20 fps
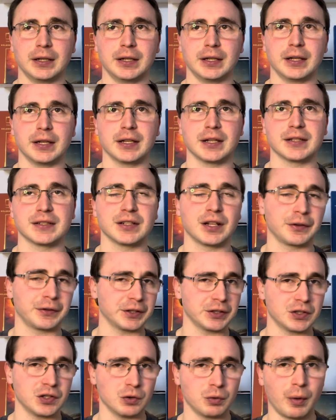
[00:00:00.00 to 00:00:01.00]
it's
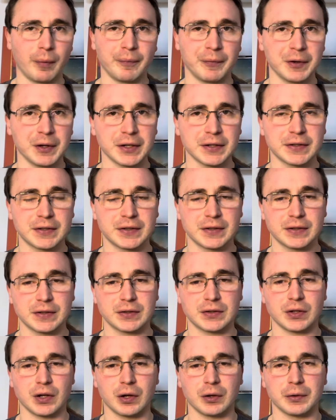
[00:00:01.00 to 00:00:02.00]
nothing too obvious.
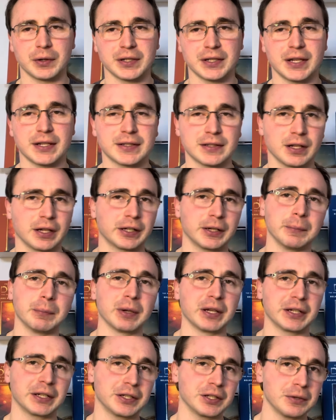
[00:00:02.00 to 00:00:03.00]
So it, it's like a
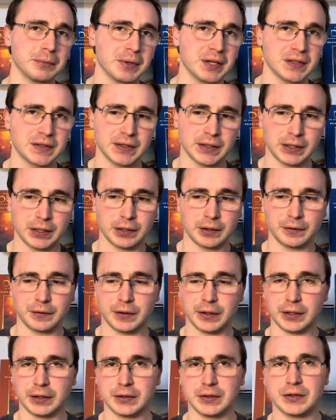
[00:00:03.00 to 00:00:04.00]
blink and you miss it kind of thing.